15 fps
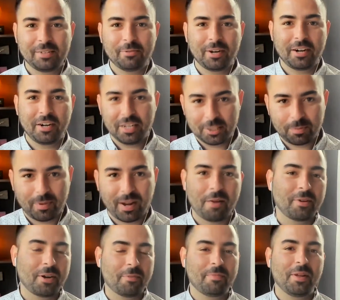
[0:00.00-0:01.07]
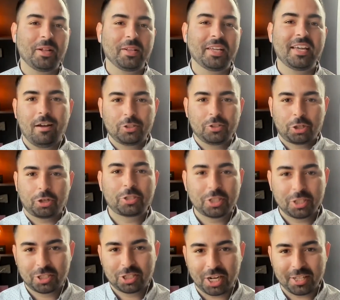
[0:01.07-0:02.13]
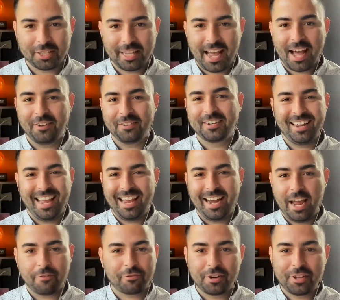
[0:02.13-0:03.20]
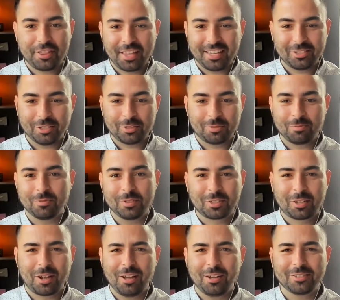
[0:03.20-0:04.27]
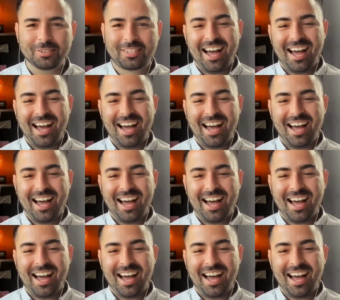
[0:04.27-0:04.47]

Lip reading: what it is, but I'm going to build it. Churches shut down and everything just was closed.